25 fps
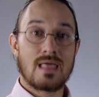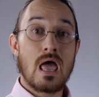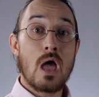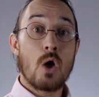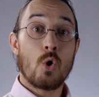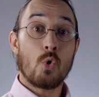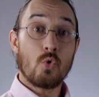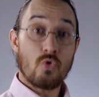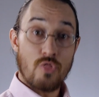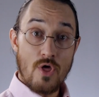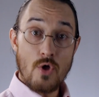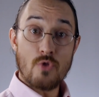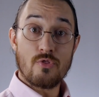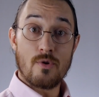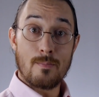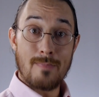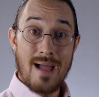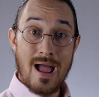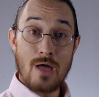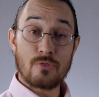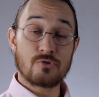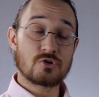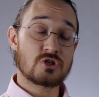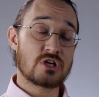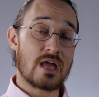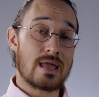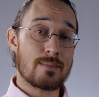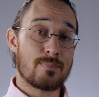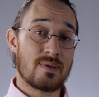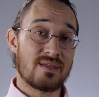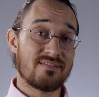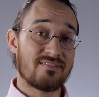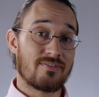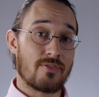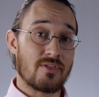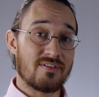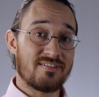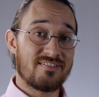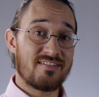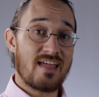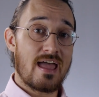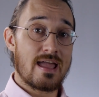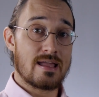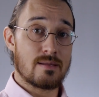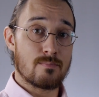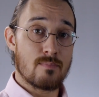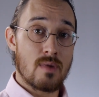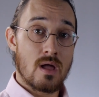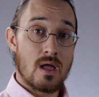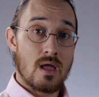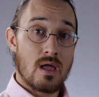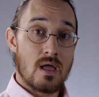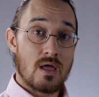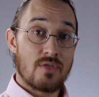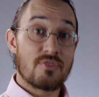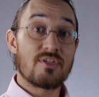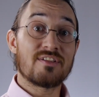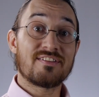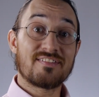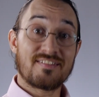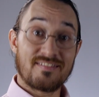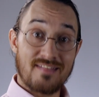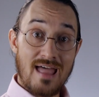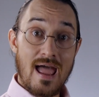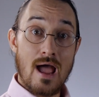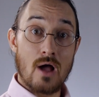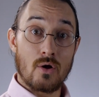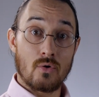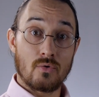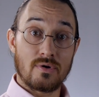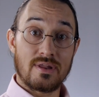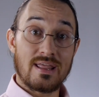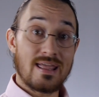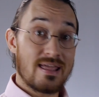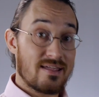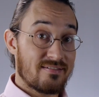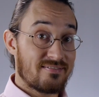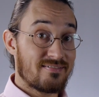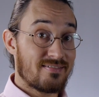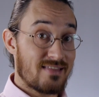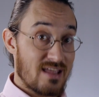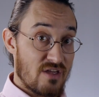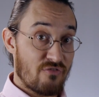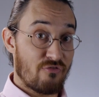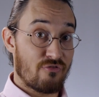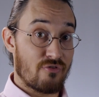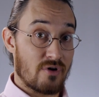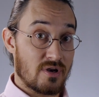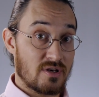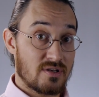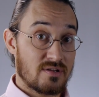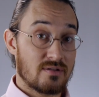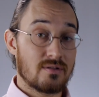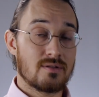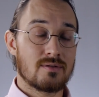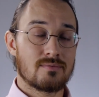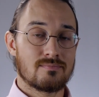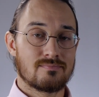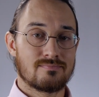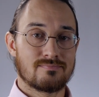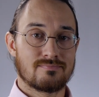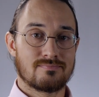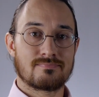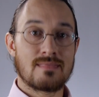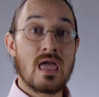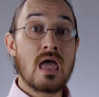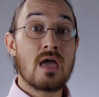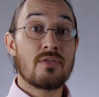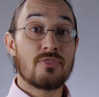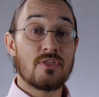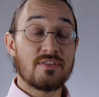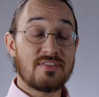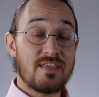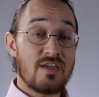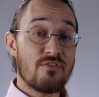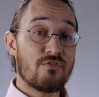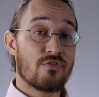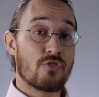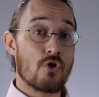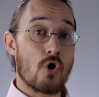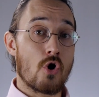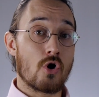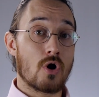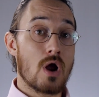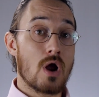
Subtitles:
Although the mouth shape is the same, the sound is different. The diphthong